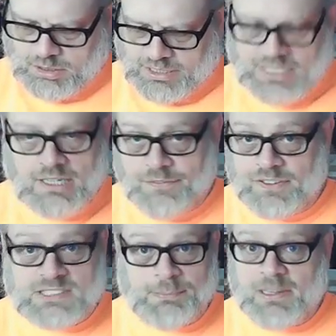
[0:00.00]
Again, if
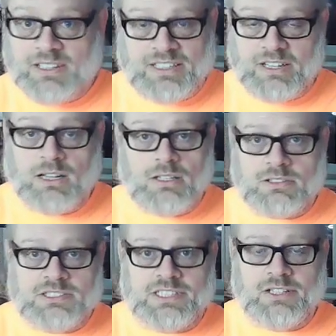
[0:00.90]
it's a million
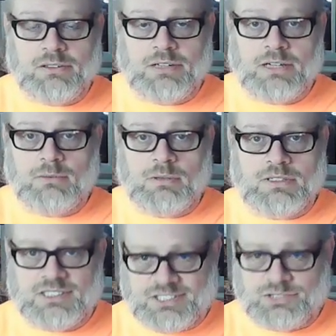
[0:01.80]
dollars, you know, I don't want
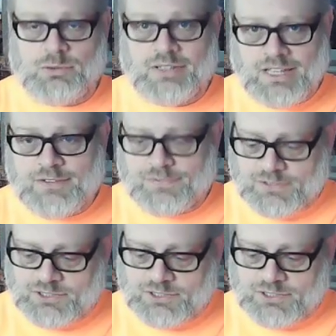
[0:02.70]
to destroy that for